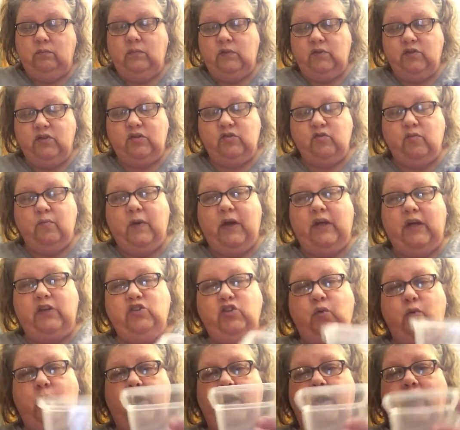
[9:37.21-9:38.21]
just remind
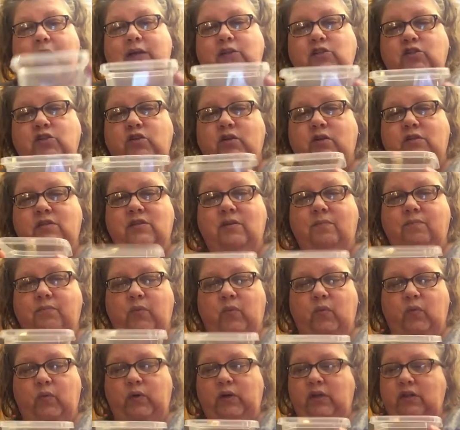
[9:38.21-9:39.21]
you where I took some
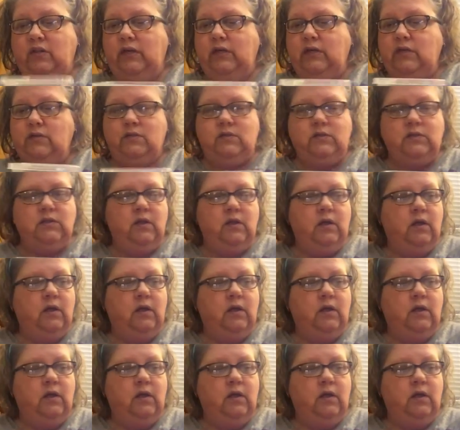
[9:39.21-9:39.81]
one of these.